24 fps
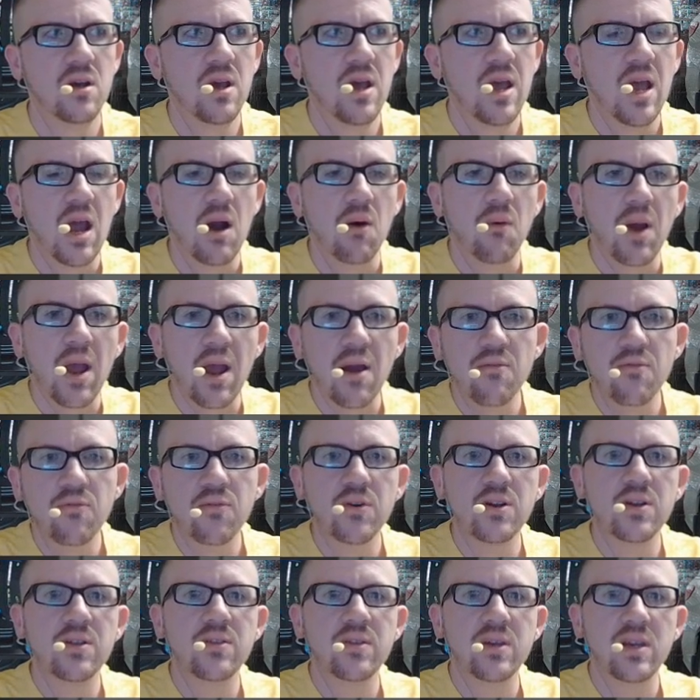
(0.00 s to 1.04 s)
how
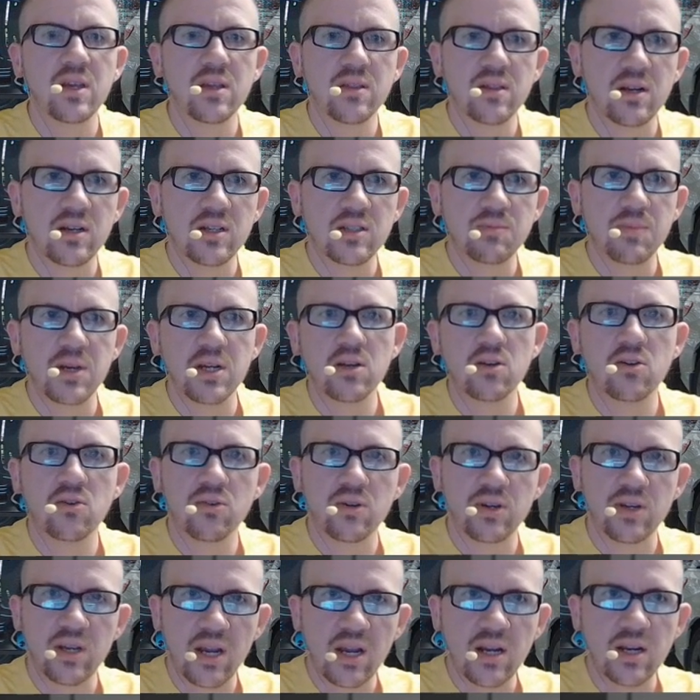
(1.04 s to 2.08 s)
everything that has been
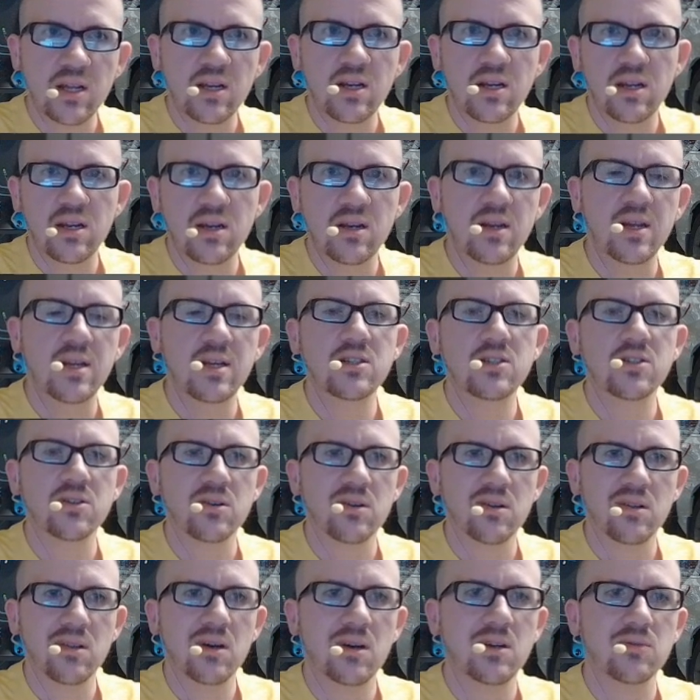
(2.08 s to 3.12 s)
created in nature
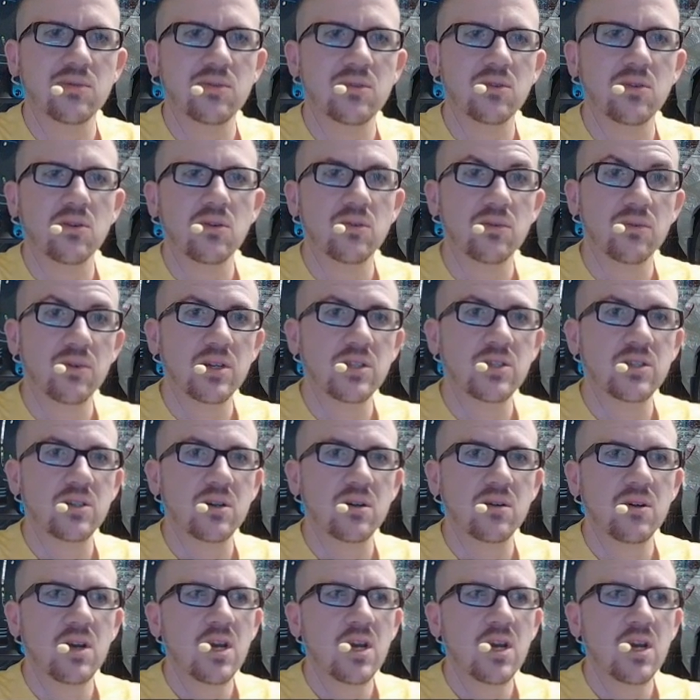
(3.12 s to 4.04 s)
aligns with the golden ratio.